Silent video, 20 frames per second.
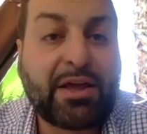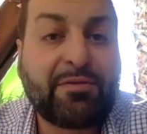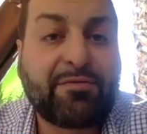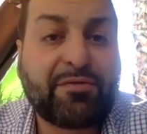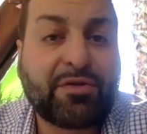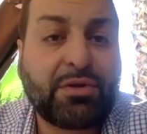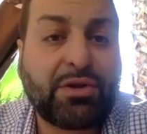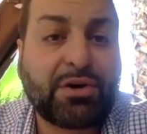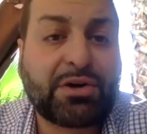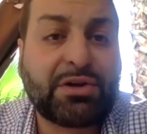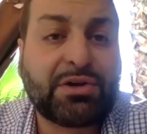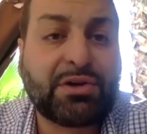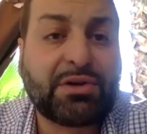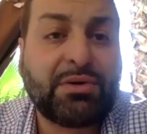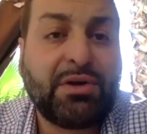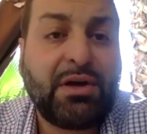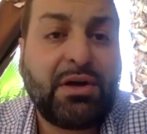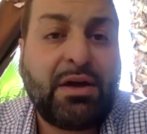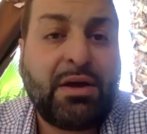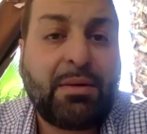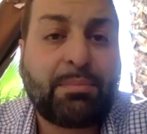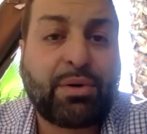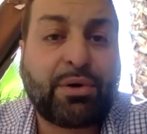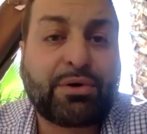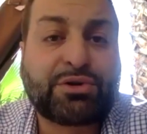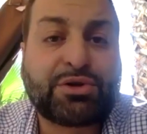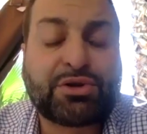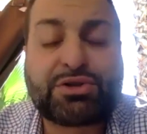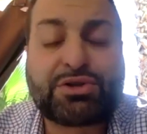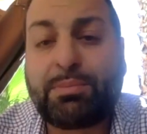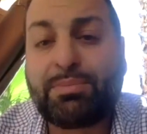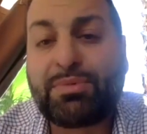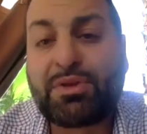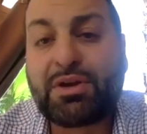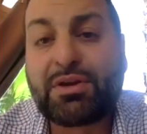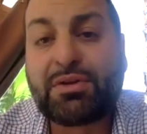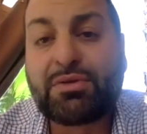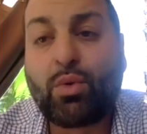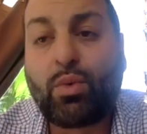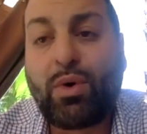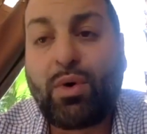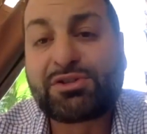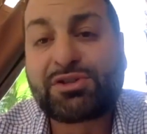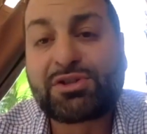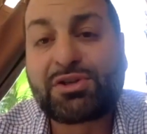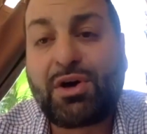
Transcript: If you're looking to purchase something in the West